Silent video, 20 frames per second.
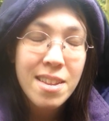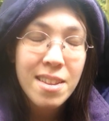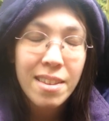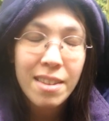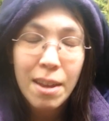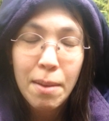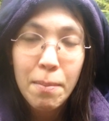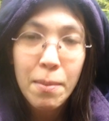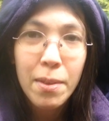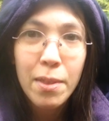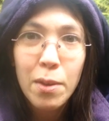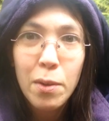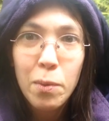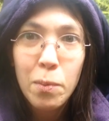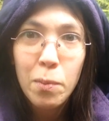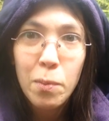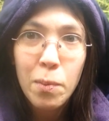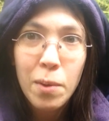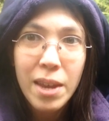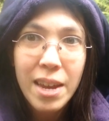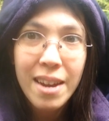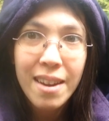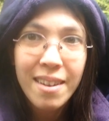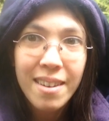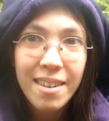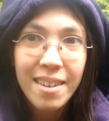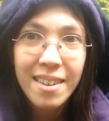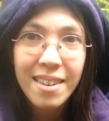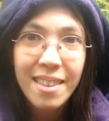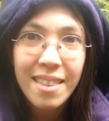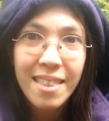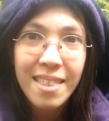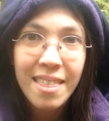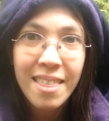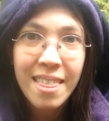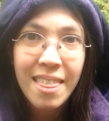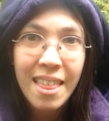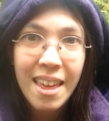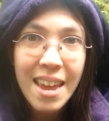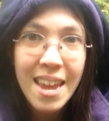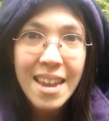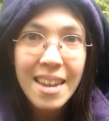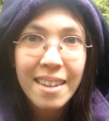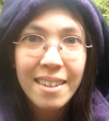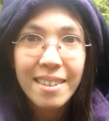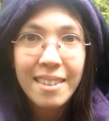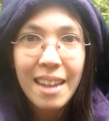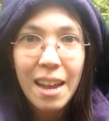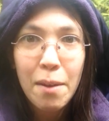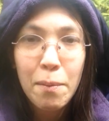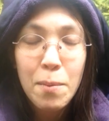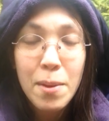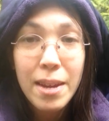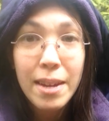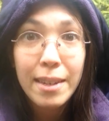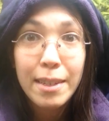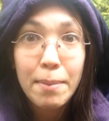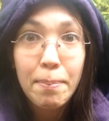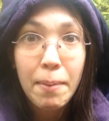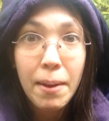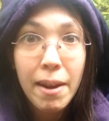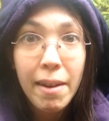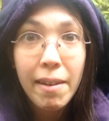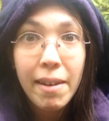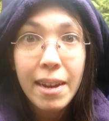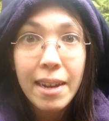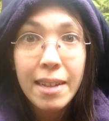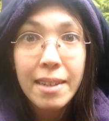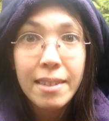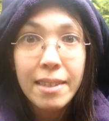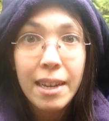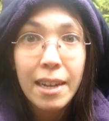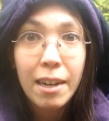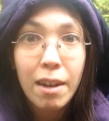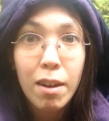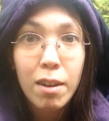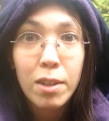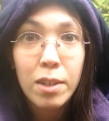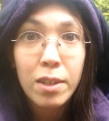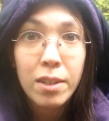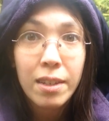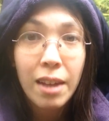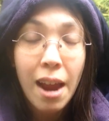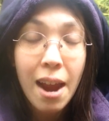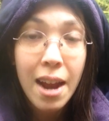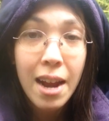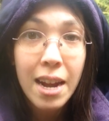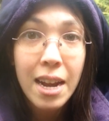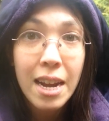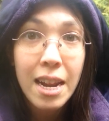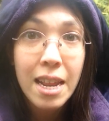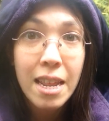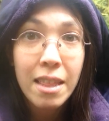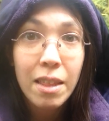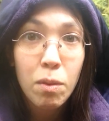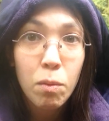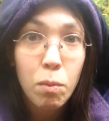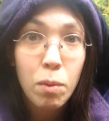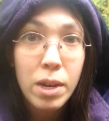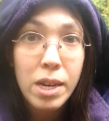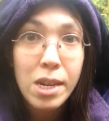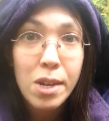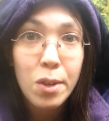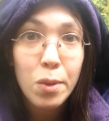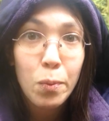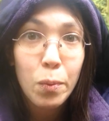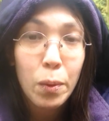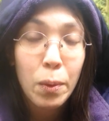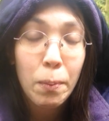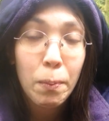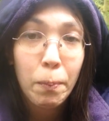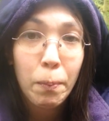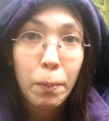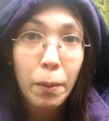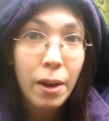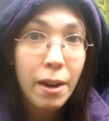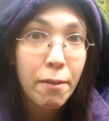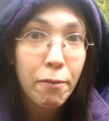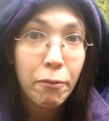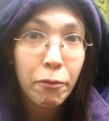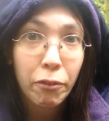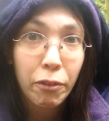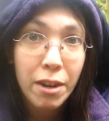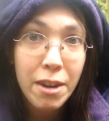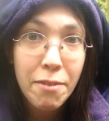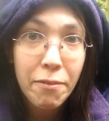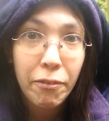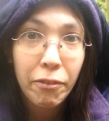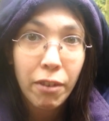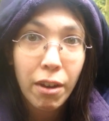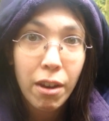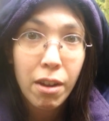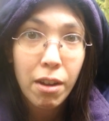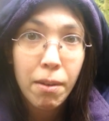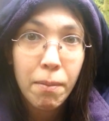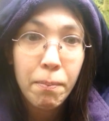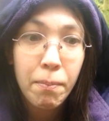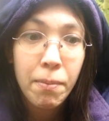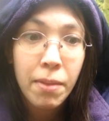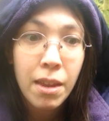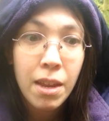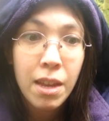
some of the weird things that we experience in our society that we just want to break free from.